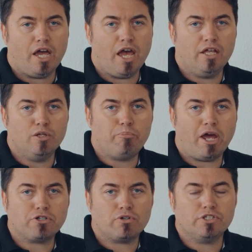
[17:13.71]
and the
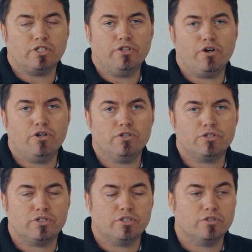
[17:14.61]
batteries in
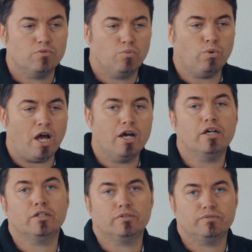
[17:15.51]
those
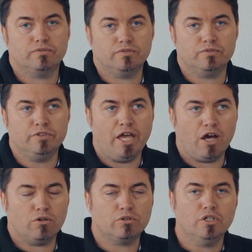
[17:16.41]
are
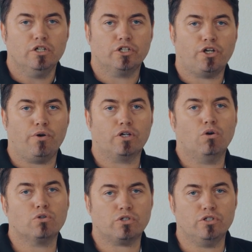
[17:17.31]
now going
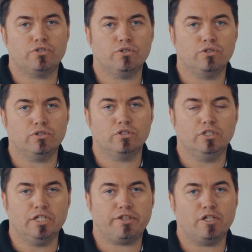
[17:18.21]
also to
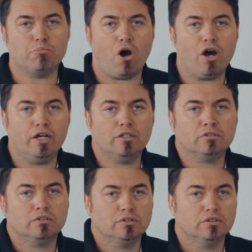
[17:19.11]

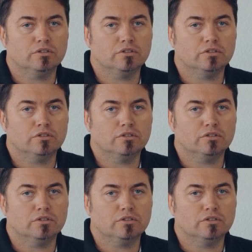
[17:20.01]
lithium-ion.